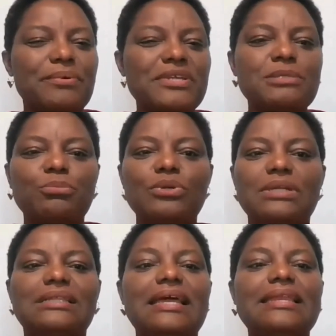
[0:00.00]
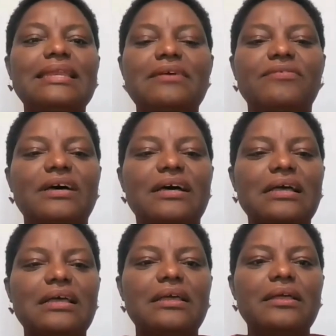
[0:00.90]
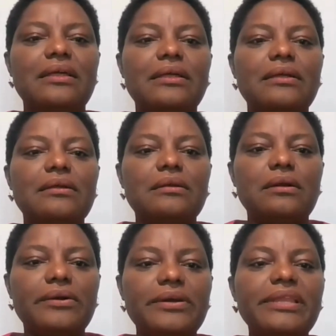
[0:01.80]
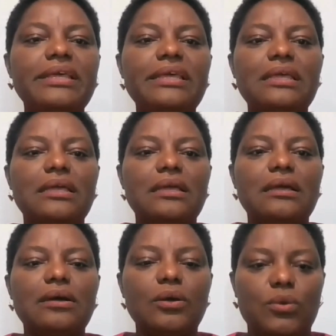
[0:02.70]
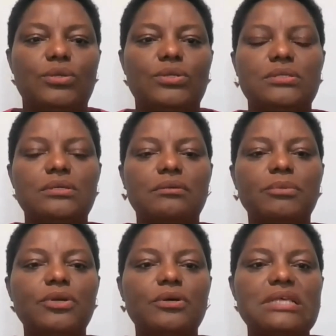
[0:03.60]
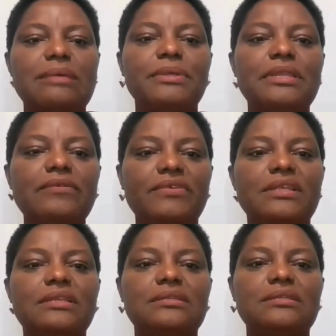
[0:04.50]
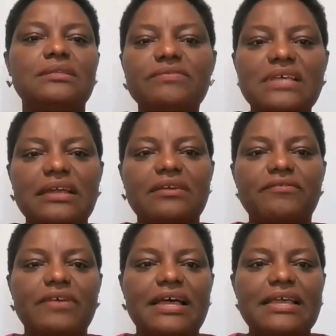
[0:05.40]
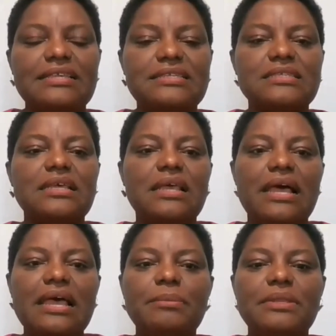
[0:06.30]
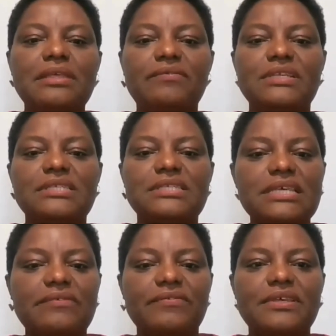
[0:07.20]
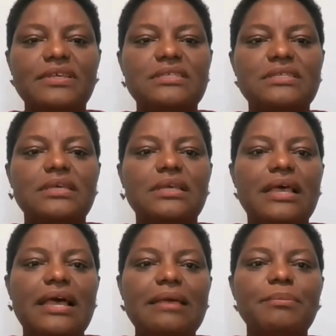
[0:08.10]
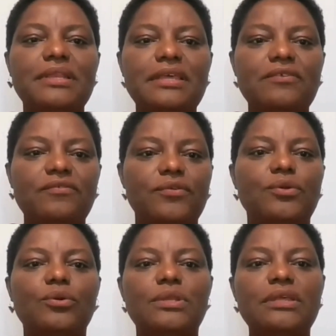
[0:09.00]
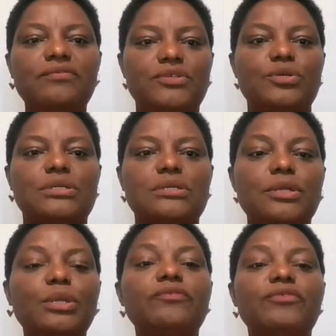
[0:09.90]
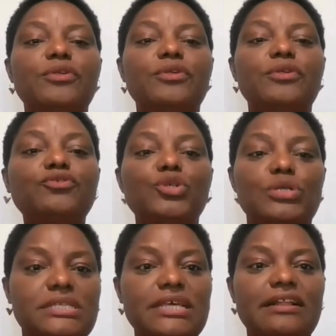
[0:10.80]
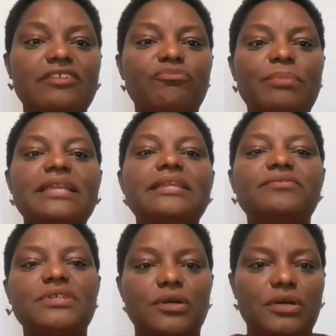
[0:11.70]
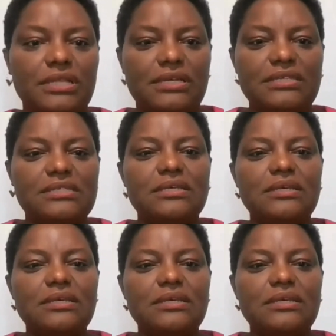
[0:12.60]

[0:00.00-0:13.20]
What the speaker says: principle that I never really got because I believe in self-sacrifice. I believe in service. I believe you lift yourself by lifting others.